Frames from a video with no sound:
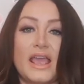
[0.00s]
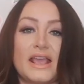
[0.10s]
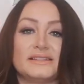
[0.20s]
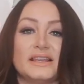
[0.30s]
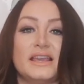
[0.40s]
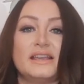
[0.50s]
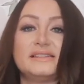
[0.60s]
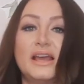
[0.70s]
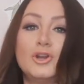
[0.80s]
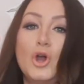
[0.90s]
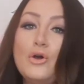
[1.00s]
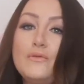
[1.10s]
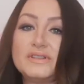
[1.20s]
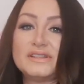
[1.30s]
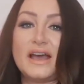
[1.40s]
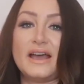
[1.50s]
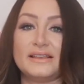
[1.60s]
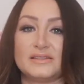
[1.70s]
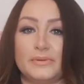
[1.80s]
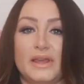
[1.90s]
It is an
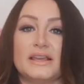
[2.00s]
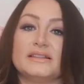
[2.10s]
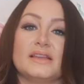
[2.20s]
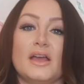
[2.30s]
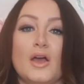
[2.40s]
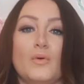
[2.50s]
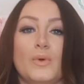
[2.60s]
oversized blazer,